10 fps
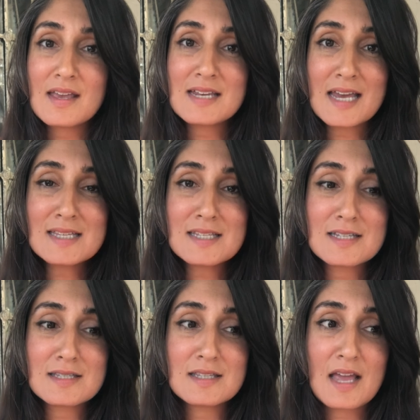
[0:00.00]
in
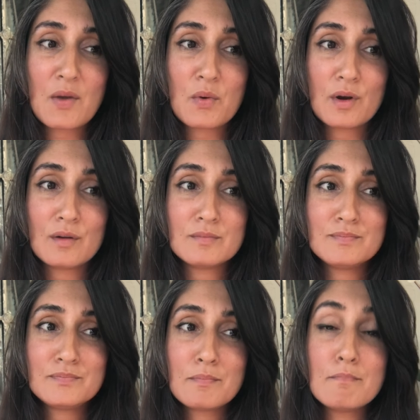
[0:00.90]
essence, they were
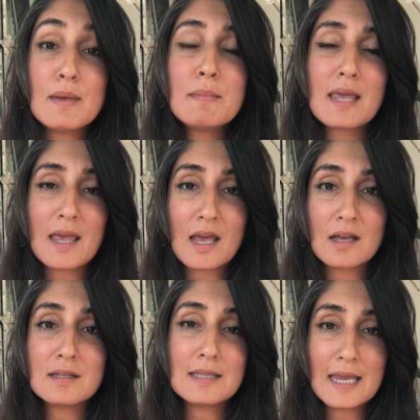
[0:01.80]

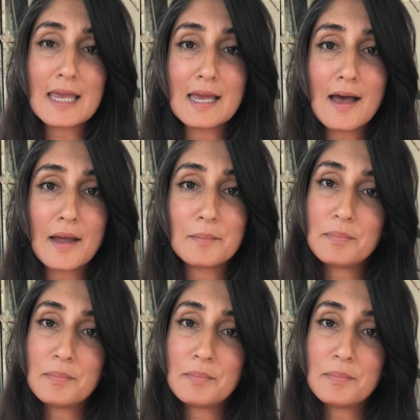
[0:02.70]
mimicking leaky gut